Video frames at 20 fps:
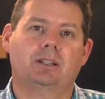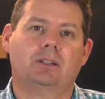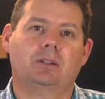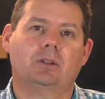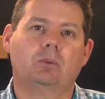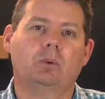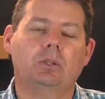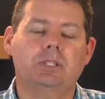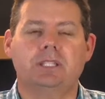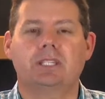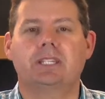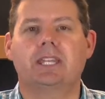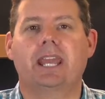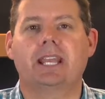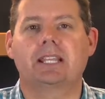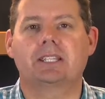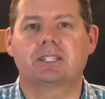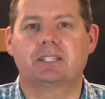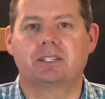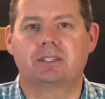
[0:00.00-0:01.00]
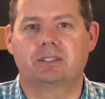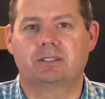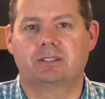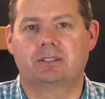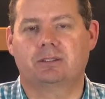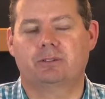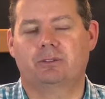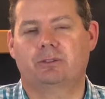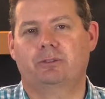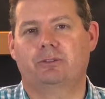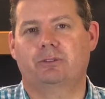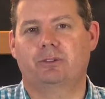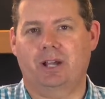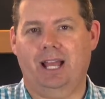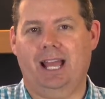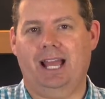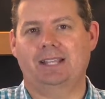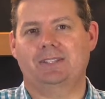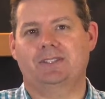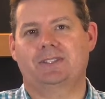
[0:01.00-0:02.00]
what's next for
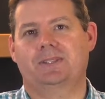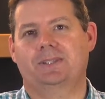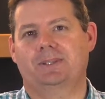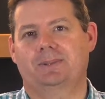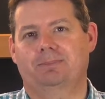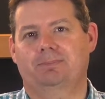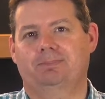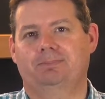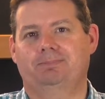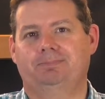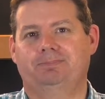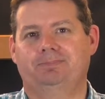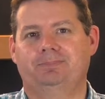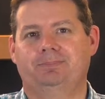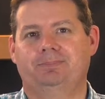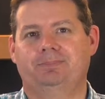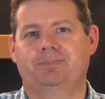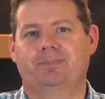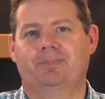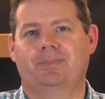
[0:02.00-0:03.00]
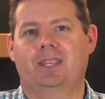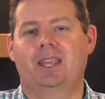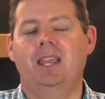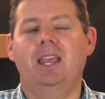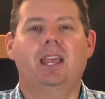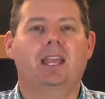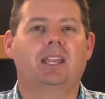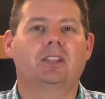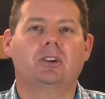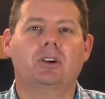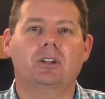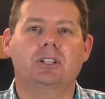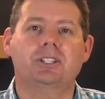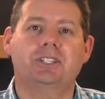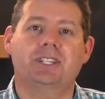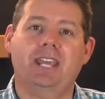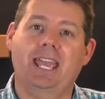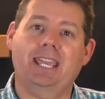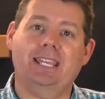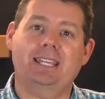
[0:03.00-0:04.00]
us? And God has
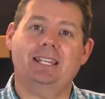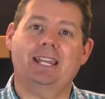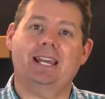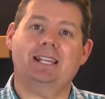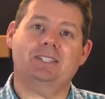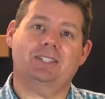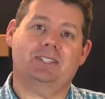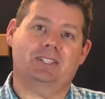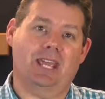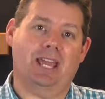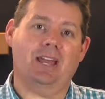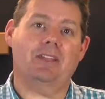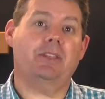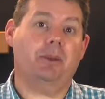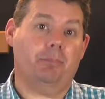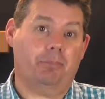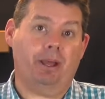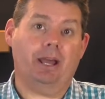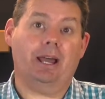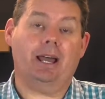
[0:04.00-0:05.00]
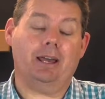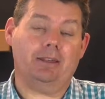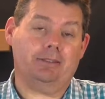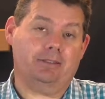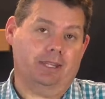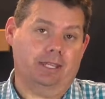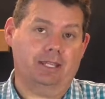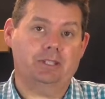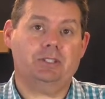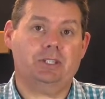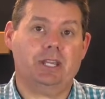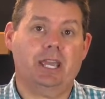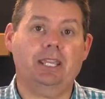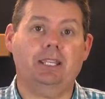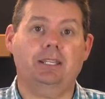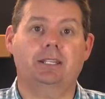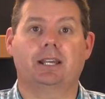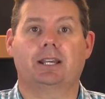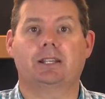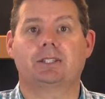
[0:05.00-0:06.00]
taken us down the path he's
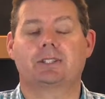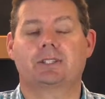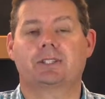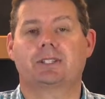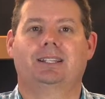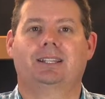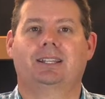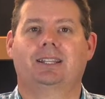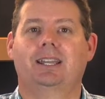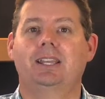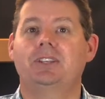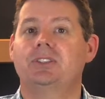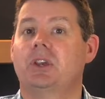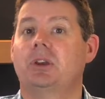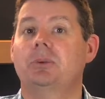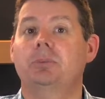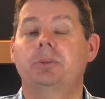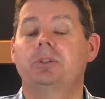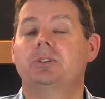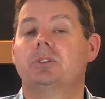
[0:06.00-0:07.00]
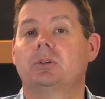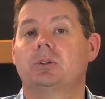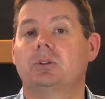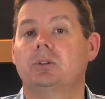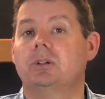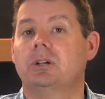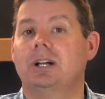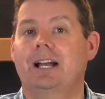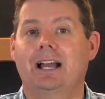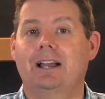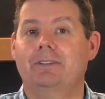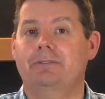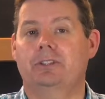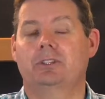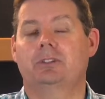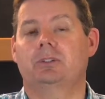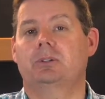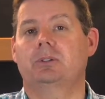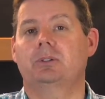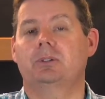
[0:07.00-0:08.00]
taken us. He's opened door after
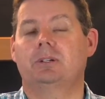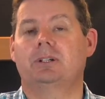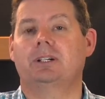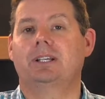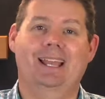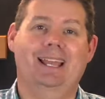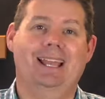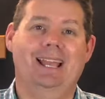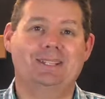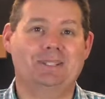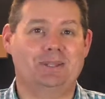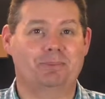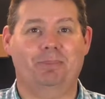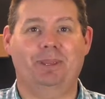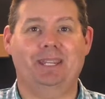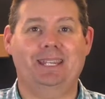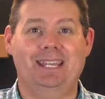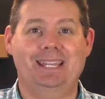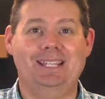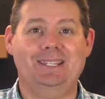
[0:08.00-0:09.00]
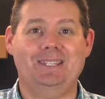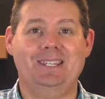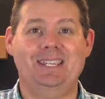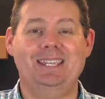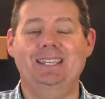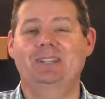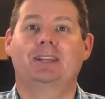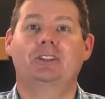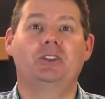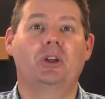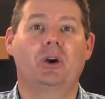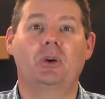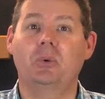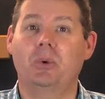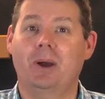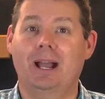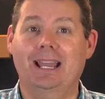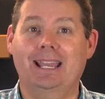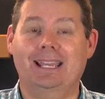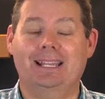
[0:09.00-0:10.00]
door. Has it been easy? No
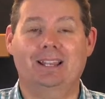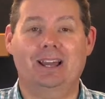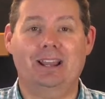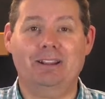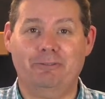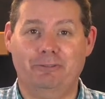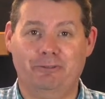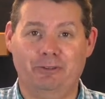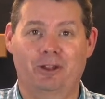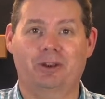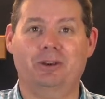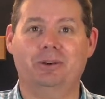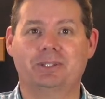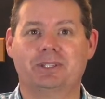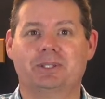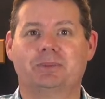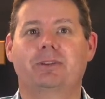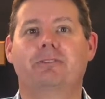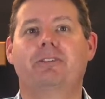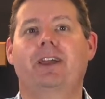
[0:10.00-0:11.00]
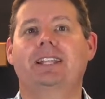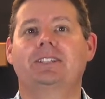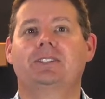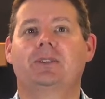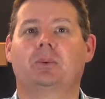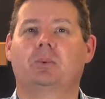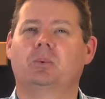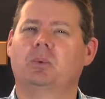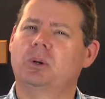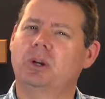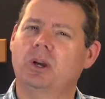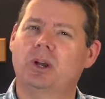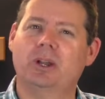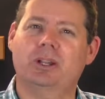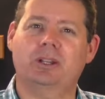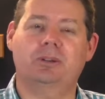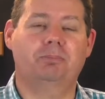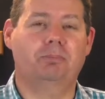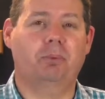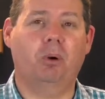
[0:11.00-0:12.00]
way. Like Florence, we've had to
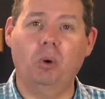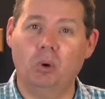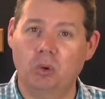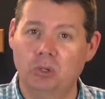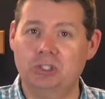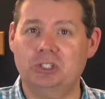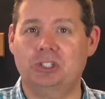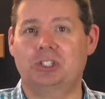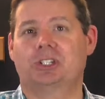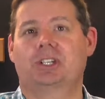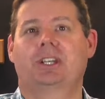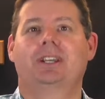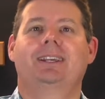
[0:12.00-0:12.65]
work, push,